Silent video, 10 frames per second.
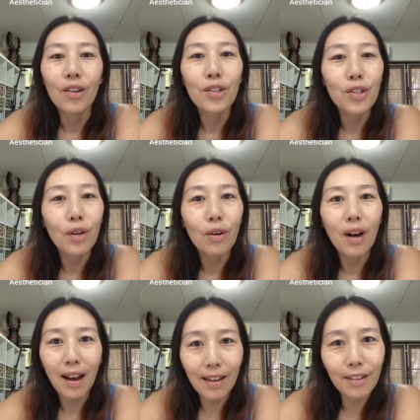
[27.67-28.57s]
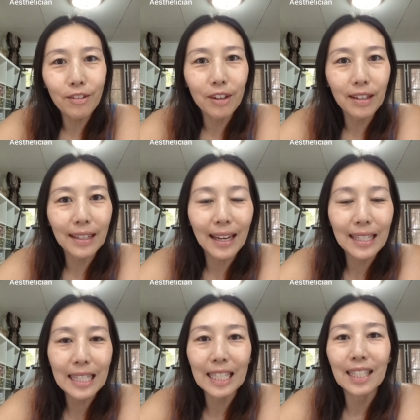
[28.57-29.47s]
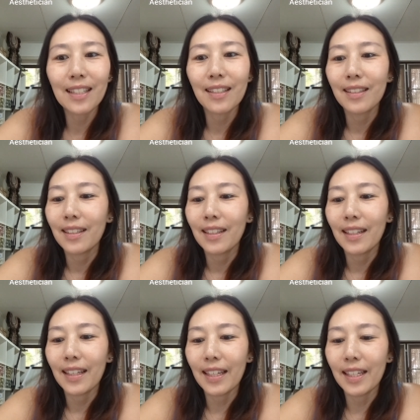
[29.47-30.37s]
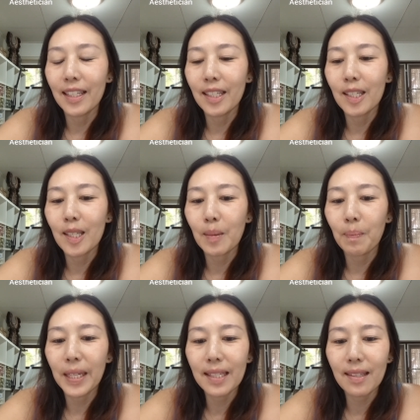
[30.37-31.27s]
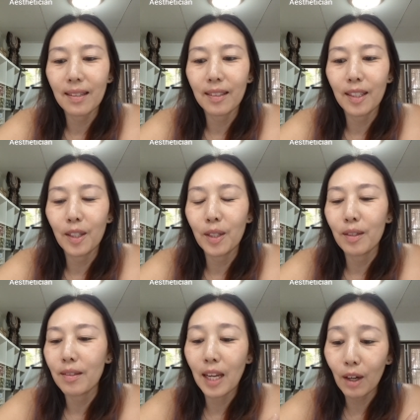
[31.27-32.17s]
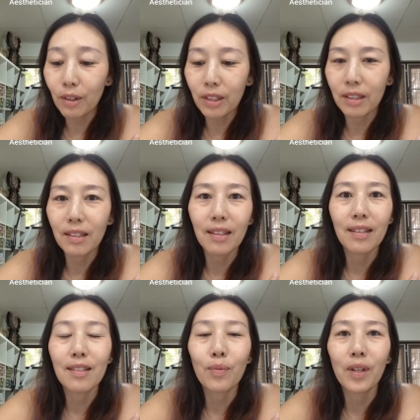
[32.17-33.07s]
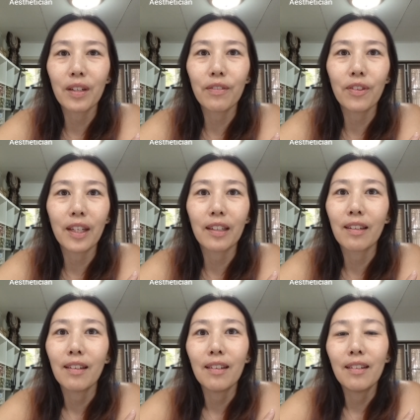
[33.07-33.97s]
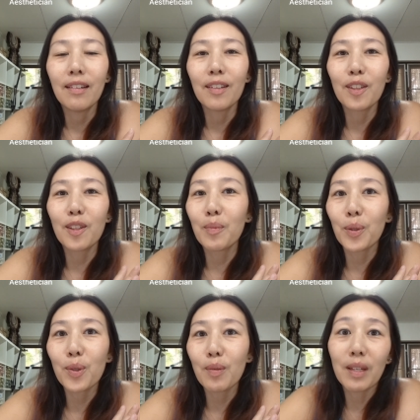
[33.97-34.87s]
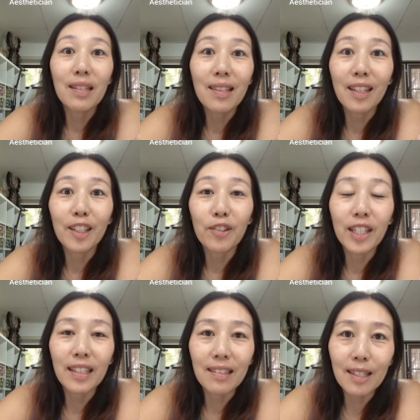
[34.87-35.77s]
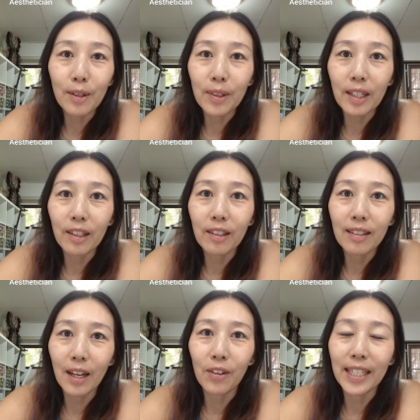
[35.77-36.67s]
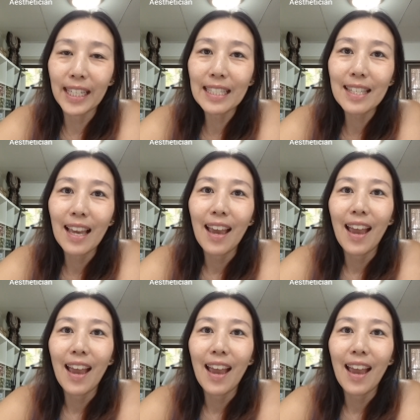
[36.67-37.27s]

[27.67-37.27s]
So, hyaluronic acid is basically touted as one of like the most amazing ingredients out there nowadays.